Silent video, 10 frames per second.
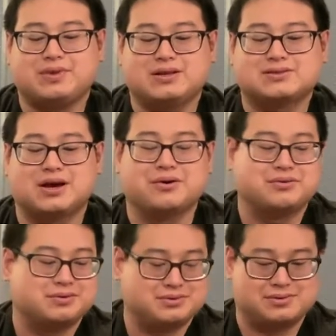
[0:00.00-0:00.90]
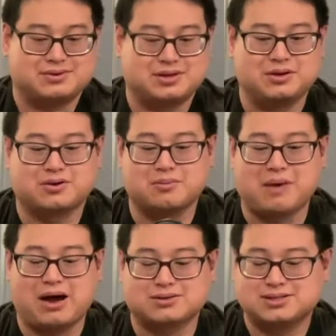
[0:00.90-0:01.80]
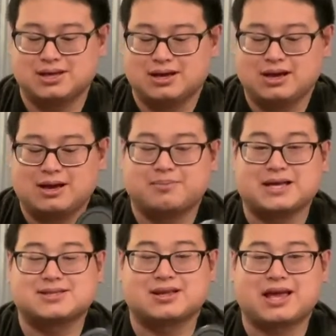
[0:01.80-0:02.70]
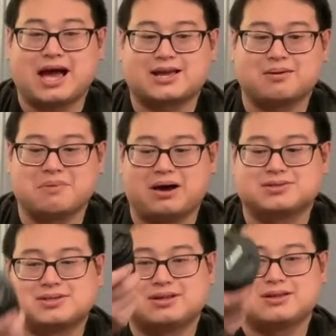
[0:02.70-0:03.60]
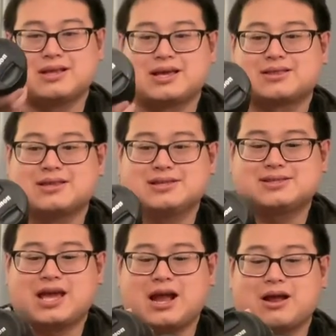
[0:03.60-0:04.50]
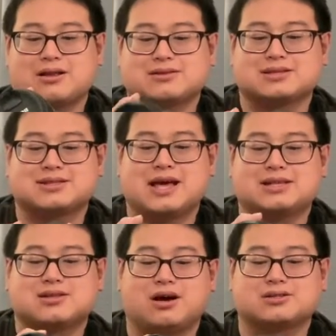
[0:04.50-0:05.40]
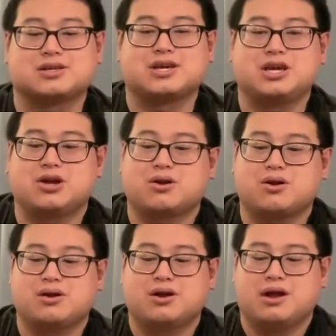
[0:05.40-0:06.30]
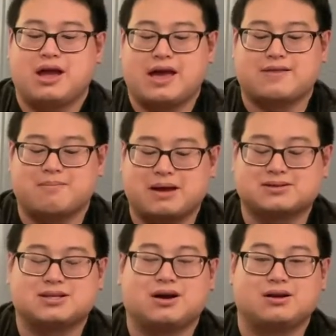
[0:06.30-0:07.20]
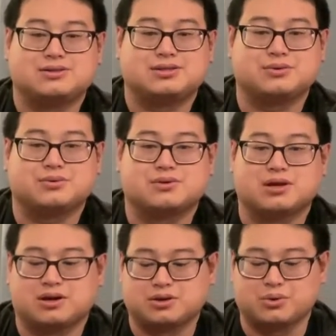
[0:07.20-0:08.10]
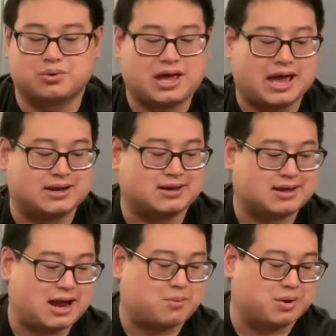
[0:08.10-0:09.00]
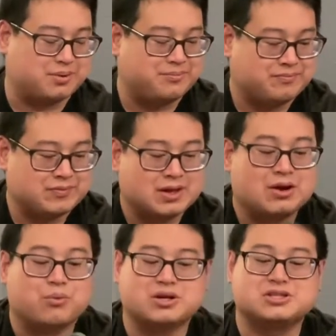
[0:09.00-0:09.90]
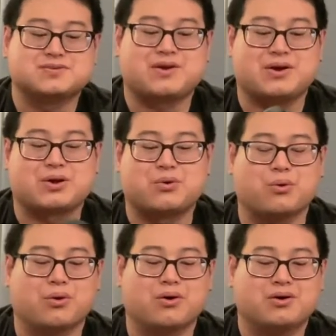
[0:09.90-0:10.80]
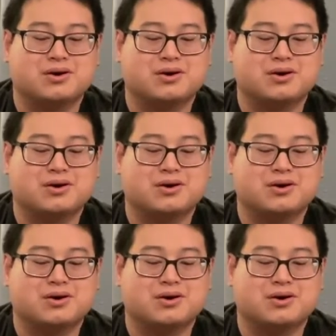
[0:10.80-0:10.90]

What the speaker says: So you can mount, basically I can mount like this lens onto here and then mount it onto the new Canon camera, which is very cool.